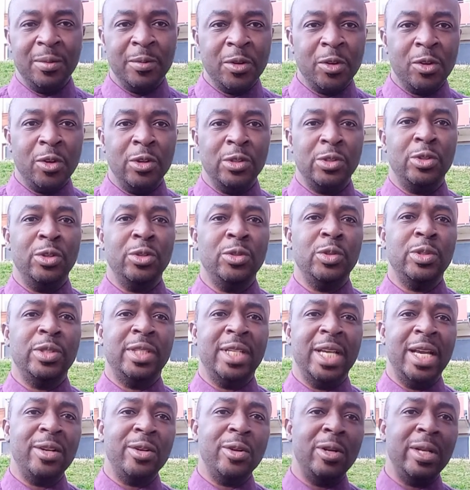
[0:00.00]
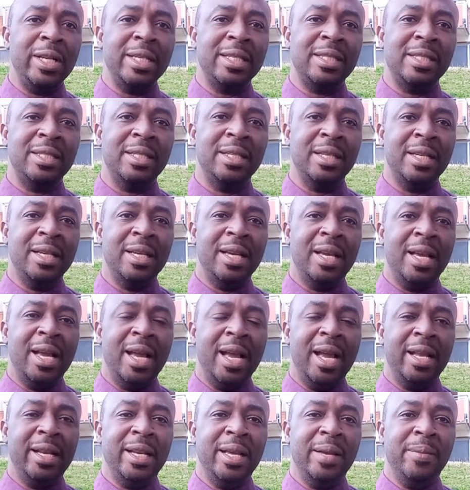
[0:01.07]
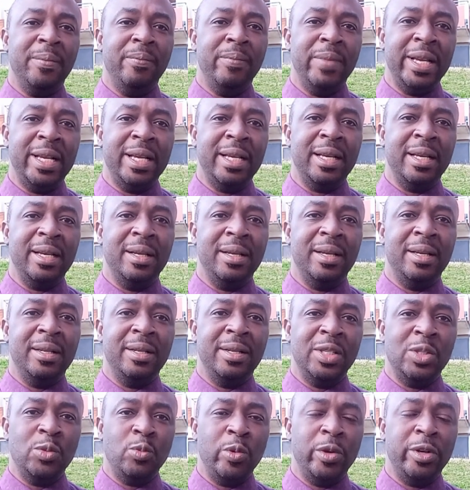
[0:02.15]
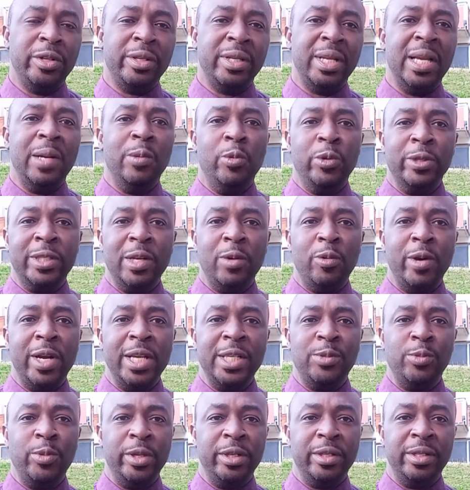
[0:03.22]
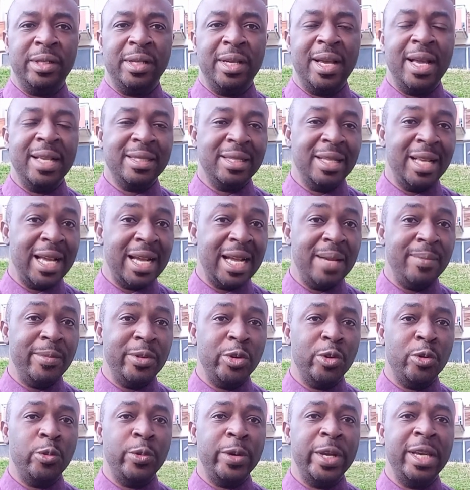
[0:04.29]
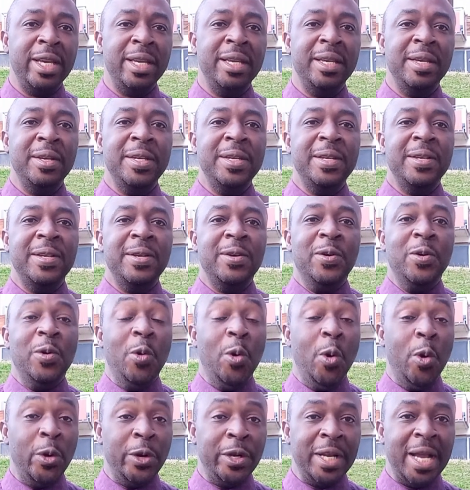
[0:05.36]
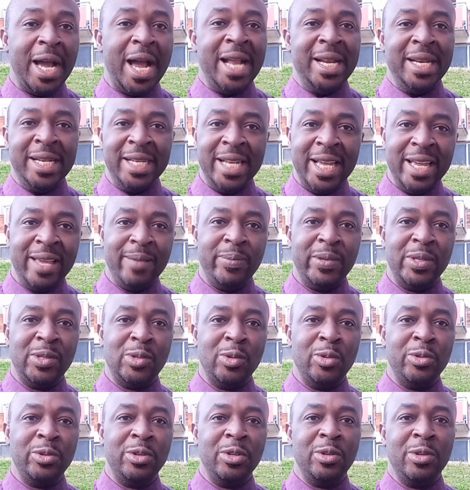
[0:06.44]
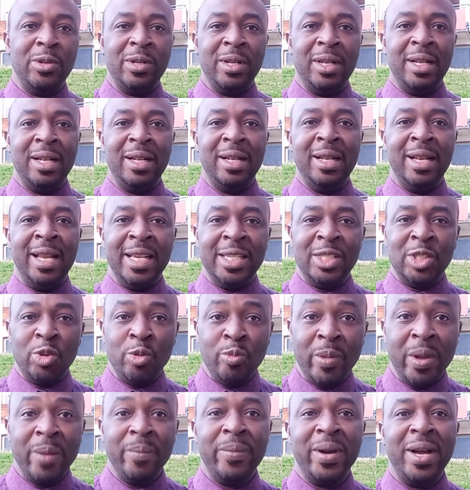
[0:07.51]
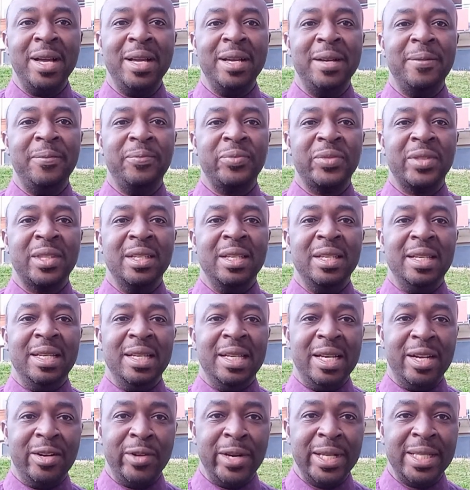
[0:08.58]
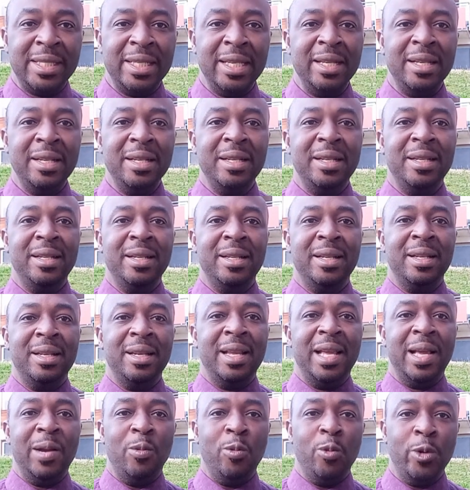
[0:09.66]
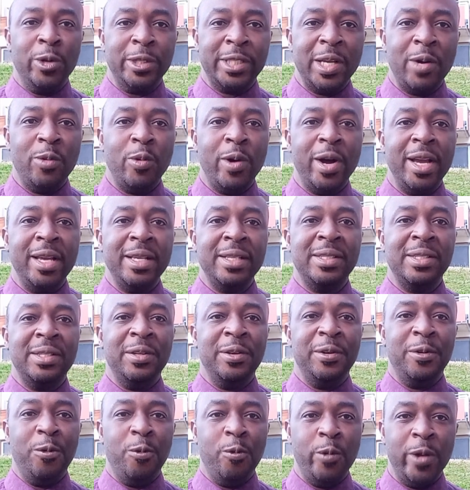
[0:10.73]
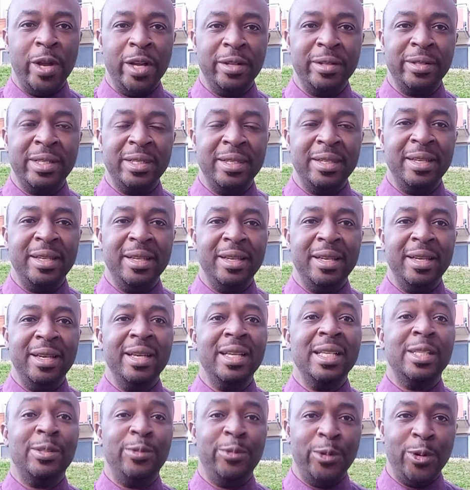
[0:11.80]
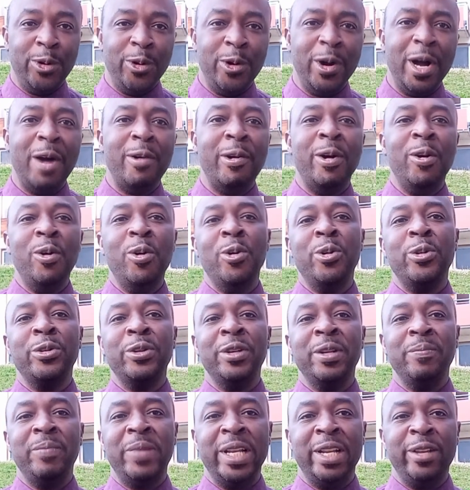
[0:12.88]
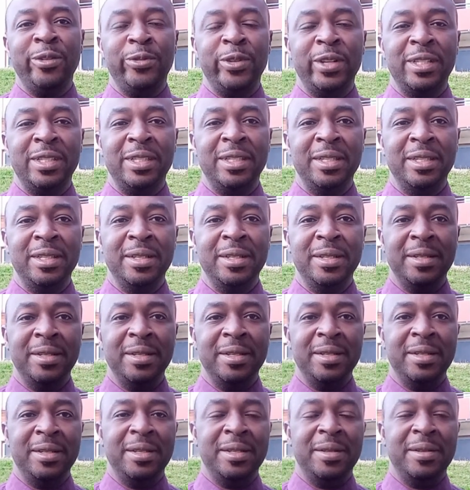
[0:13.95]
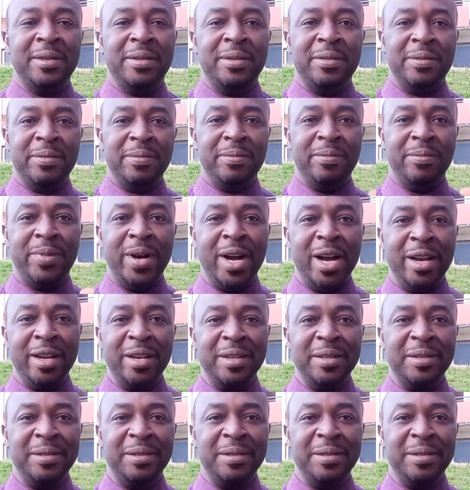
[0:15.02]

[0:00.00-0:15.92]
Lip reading: continue to share knowledge and then make this world a water wise world. Until I come your way on another episode, let's remember creating a water wise world is for our own benefit. Bye.